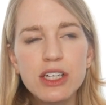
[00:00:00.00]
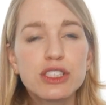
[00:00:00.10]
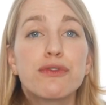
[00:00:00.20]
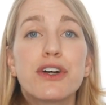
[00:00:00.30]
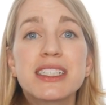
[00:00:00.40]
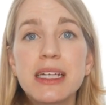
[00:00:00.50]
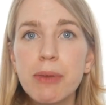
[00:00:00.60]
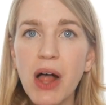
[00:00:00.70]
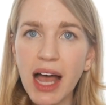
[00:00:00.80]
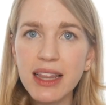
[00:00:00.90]
So for
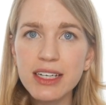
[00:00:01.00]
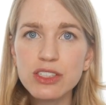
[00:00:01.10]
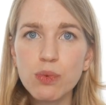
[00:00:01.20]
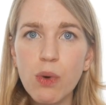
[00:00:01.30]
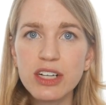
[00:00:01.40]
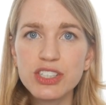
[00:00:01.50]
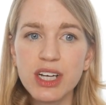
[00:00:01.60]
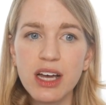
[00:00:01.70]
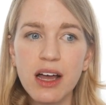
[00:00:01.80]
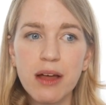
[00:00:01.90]
example, I like to watch
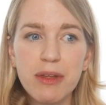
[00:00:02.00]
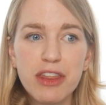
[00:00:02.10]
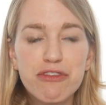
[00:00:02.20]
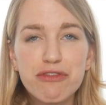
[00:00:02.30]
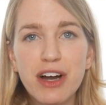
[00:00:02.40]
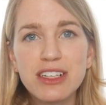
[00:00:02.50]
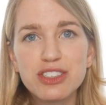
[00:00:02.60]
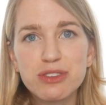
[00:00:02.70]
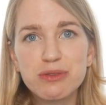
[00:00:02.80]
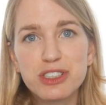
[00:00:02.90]
the
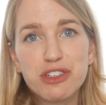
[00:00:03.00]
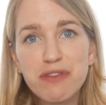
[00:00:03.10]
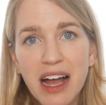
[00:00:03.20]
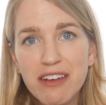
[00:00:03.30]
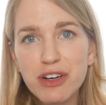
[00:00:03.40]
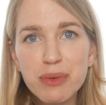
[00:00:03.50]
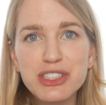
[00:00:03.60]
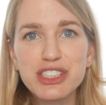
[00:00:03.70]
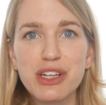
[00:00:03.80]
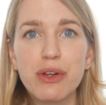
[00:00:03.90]
French Survivor,
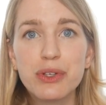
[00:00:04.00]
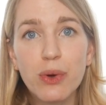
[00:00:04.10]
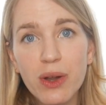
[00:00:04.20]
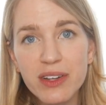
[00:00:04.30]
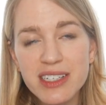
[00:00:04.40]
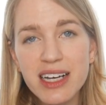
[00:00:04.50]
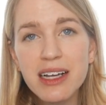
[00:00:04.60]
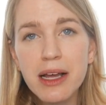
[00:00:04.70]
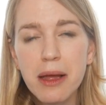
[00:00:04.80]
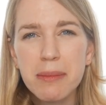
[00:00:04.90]
which is called
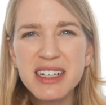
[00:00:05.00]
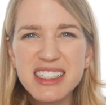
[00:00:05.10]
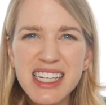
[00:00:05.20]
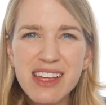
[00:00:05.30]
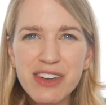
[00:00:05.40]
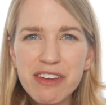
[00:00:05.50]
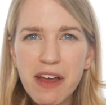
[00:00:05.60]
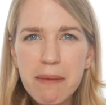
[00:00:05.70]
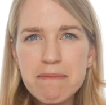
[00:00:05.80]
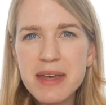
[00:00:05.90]
Koh-Lanta, because even if
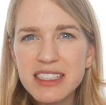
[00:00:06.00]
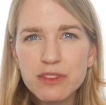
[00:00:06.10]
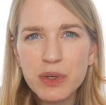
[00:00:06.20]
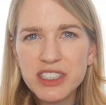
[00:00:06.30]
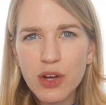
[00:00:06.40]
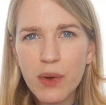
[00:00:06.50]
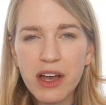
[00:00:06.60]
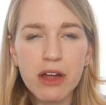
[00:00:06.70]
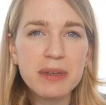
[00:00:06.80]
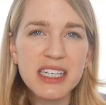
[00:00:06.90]
I miss what's
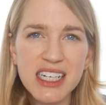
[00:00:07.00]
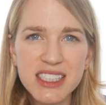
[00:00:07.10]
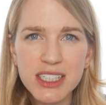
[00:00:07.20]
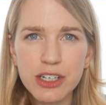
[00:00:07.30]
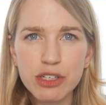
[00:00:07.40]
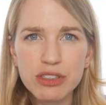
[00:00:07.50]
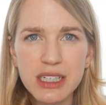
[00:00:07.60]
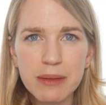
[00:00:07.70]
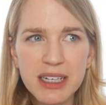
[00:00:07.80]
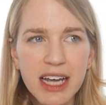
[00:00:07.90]
going on because there are no
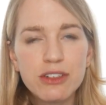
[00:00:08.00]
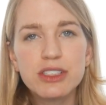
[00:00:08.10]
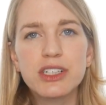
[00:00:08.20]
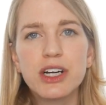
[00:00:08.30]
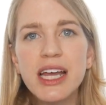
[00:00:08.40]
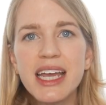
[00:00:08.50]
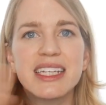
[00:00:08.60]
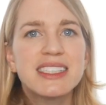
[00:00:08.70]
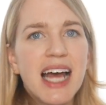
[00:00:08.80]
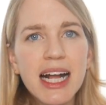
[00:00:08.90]
subtitles or
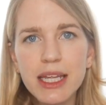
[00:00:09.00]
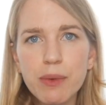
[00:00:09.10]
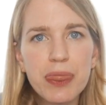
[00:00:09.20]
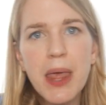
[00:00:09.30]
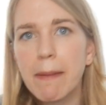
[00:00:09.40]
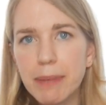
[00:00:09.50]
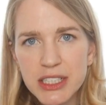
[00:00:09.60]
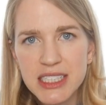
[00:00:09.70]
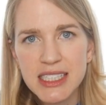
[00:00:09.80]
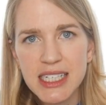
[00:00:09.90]
exactly what that
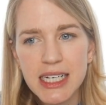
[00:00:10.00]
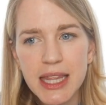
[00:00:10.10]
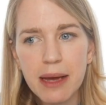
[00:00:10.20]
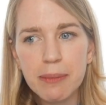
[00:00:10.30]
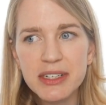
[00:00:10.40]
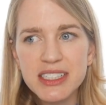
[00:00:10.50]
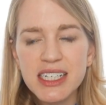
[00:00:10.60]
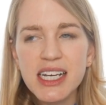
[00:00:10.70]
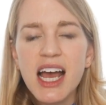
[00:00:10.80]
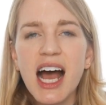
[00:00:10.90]
person said to that
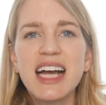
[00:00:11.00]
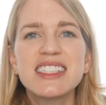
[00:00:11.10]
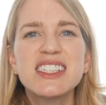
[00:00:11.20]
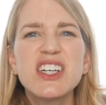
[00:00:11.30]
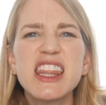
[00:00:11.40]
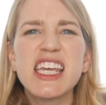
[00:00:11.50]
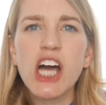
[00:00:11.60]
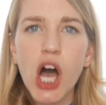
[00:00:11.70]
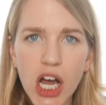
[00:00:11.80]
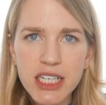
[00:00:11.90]
person, I still get the
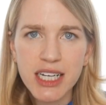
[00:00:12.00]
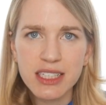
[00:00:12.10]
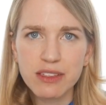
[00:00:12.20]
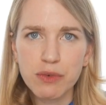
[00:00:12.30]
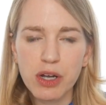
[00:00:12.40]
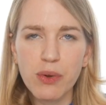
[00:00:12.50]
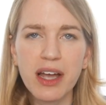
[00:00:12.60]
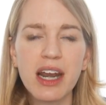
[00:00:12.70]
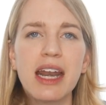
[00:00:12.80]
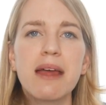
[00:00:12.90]
context of what's
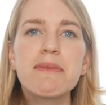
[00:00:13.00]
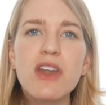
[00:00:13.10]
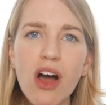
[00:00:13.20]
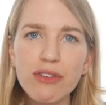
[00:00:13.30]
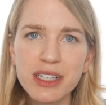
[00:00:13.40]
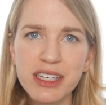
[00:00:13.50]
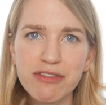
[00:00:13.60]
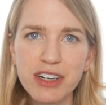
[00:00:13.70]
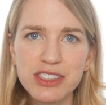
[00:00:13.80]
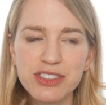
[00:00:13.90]
going on. And I'm not really
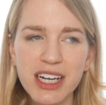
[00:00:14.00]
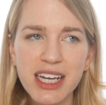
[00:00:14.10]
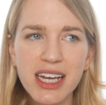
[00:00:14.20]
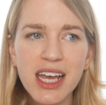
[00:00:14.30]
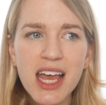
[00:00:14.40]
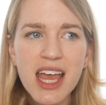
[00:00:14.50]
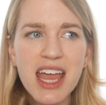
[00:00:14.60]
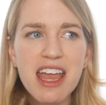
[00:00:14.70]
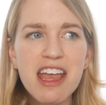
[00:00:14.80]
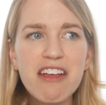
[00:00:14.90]
frustrated.
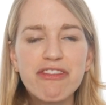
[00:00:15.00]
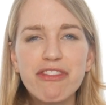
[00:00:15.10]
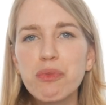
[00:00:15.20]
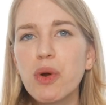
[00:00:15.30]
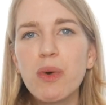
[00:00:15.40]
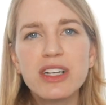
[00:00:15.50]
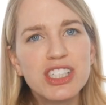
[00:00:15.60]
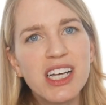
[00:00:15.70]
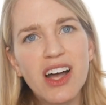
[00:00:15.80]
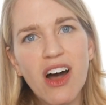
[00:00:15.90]
If we're
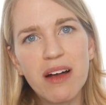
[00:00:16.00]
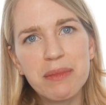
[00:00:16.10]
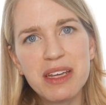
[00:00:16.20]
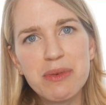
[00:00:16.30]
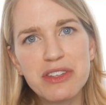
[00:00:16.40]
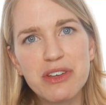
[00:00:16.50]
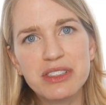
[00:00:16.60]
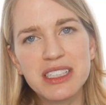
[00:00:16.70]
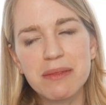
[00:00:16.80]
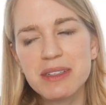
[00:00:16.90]
watching a comedy with no
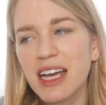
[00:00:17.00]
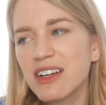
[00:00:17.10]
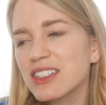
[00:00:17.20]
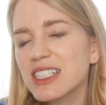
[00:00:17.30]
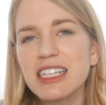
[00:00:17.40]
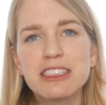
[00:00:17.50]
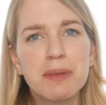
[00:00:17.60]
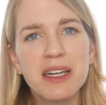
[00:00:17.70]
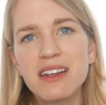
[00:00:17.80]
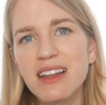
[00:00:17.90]
subtitles, I
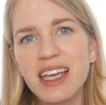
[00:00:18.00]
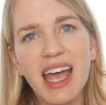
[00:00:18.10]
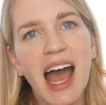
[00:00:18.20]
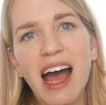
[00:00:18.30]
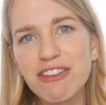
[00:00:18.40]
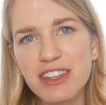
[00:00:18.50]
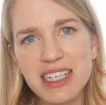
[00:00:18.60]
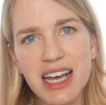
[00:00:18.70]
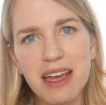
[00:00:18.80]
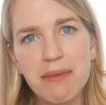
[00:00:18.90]
spend like half the
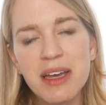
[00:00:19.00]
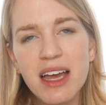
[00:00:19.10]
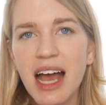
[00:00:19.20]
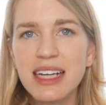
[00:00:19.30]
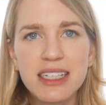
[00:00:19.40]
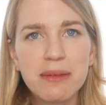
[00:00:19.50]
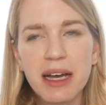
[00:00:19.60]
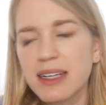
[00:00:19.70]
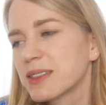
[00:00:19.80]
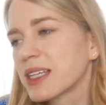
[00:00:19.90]
time asking
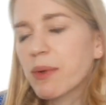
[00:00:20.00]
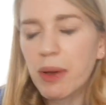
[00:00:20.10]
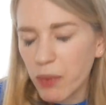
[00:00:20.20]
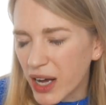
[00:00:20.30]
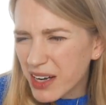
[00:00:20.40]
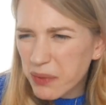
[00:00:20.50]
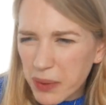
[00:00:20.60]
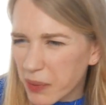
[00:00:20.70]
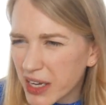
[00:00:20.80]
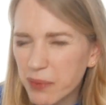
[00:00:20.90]
my husband, like, wait,
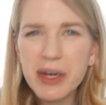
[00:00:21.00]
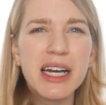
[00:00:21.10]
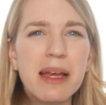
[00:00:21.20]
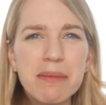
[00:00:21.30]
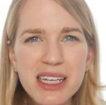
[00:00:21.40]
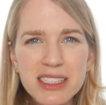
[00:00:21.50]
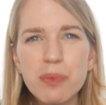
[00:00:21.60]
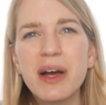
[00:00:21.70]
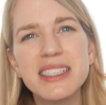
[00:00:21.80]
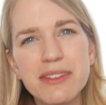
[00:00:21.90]
what? What did I
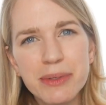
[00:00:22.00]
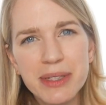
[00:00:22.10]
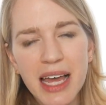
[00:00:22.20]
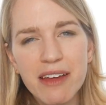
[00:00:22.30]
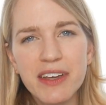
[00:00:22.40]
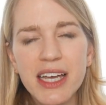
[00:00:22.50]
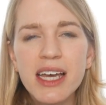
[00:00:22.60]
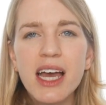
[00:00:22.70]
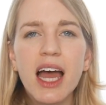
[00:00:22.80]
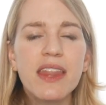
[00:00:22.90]
miss? Why is everyone laughing?
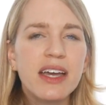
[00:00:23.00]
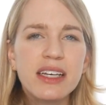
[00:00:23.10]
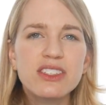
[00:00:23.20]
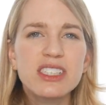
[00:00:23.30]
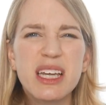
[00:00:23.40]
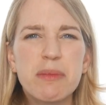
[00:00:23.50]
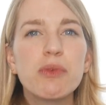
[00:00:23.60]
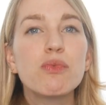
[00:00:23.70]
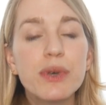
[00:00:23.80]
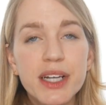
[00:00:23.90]
And that can just get
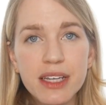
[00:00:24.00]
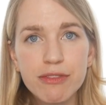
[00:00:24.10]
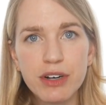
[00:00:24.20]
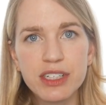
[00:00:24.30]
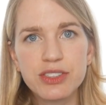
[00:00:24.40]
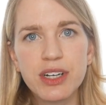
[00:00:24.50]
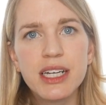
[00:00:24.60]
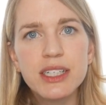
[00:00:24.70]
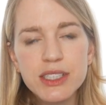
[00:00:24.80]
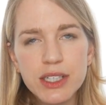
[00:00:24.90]
me really
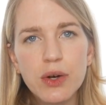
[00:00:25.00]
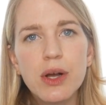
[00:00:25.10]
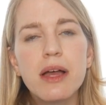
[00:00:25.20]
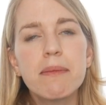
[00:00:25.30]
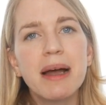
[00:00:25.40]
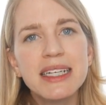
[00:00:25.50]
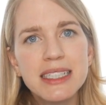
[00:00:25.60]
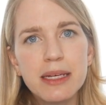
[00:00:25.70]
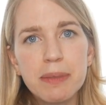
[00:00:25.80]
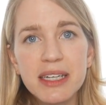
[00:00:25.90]
frustrated. So my
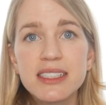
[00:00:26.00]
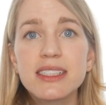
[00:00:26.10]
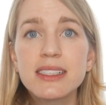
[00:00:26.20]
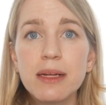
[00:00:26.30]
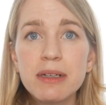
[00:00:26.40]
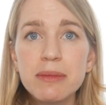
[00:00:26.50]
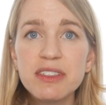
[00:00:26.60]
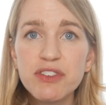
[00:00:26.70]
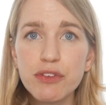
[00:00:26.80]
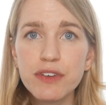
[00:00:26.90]
tip is
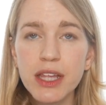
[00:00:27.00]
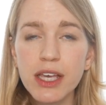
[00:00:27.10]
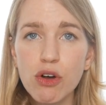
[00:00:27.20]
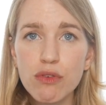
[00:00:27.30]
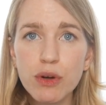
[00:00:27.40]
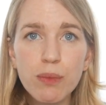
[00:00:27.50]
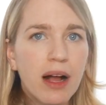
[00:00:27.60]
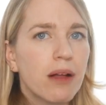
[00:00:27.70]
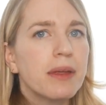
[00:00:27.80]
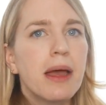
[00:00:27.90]
sometimes if you're feeling
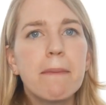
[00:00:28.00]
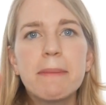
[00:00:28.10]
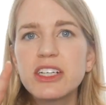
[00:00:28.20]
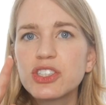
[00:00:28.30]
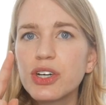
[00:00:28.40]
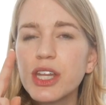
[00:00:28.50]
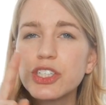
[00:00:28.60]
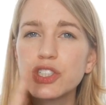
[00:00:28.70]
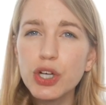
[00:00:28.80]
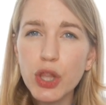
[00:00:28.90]
overwhelmed, make sure
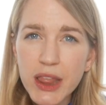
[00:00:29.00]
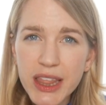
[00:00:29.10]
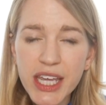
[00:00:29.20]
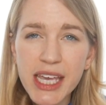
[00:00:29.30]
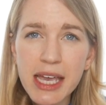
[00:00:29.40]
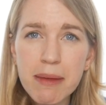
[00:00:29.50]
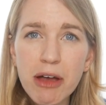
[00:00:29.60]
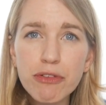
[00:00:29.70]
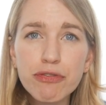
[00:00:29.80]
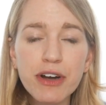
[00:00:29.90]
that you're thinking
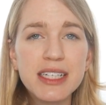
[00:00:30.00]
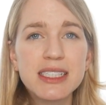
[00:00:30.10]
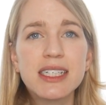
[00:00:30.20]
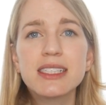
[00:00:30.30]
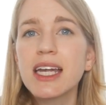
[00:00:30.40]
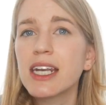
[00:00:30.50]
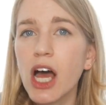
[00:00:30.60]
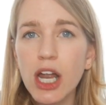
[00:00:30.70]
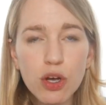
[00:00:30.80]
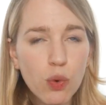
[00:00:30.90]
about phrases and
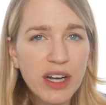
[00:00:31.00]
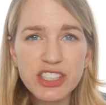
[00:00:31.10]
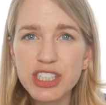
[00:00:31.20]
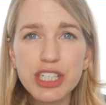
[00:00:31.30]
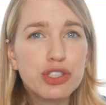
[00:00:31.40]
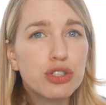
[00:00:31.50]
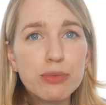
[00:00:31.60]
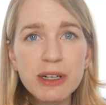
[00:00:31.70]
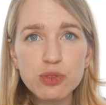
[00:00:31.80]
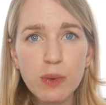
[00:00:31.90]
not questioning
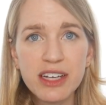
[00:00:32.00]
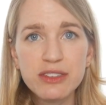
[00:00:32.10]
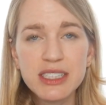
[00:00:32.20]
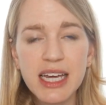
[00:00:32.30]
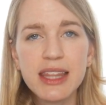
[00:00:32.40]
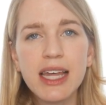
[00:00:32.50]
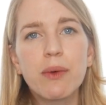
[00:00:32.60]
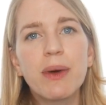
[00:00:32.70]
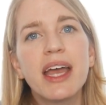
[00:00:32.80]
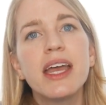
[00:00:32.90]
too much why you say it
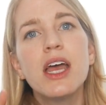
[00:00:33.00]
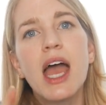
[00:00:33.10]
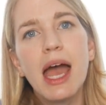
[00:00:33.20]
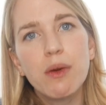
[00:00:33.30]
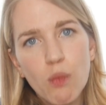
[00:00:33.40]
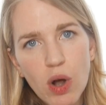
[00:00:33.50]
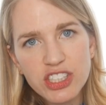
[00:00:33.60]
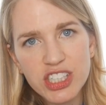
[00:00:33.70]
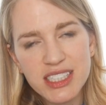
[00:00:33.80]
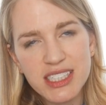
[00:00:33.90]
that way, and
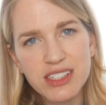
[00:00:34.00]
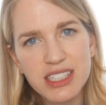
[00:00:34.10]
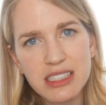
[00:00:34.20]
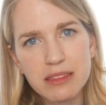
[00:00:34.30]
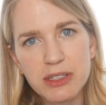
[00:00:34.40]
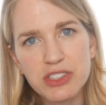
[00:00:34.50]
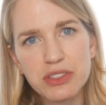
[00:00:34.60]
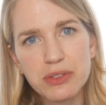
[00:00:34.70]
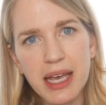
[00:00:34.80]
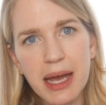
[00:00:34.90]
watching series as much
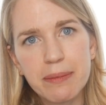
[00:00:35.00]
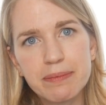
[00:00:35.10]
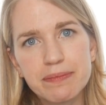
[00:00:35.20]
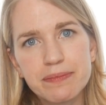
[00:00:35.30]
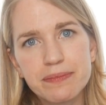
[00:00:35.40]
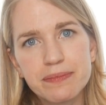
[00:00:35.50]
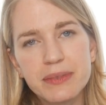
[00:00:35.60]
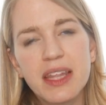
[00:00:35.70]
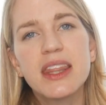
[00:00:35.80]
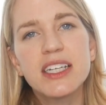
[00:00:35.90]
as you can.
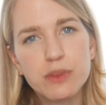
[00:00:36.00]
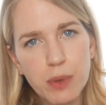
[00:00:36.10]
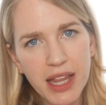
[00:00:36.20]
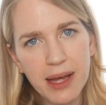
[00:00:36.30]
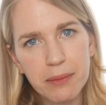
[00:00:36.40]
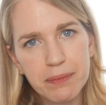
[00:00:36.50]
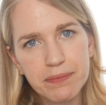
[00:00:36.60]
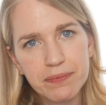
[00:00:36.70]
This will help.